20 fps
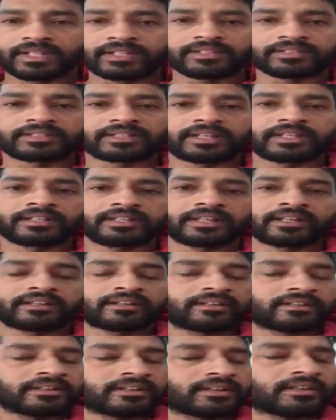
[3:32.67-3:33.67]
I said,
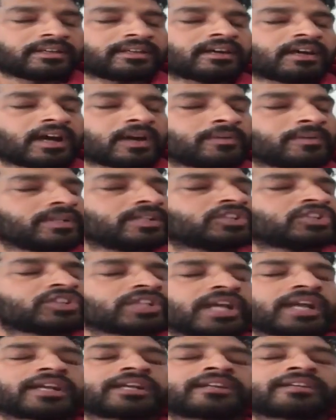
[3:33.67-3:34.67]
I will
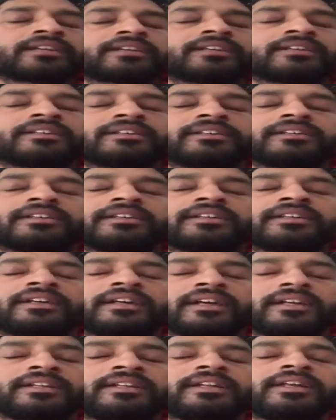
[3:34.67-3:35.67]
check
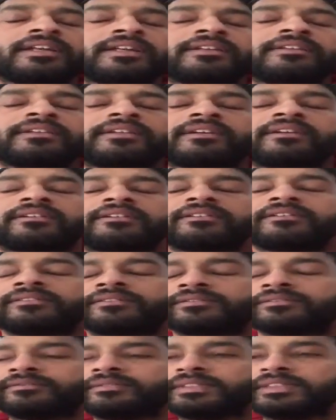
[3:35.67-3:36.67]
and let you
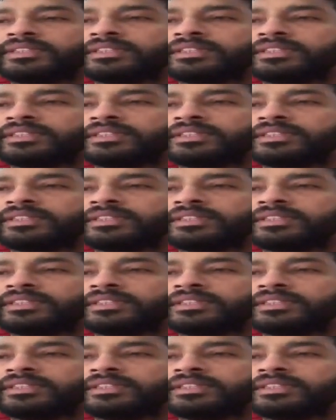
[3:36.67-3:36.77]
know.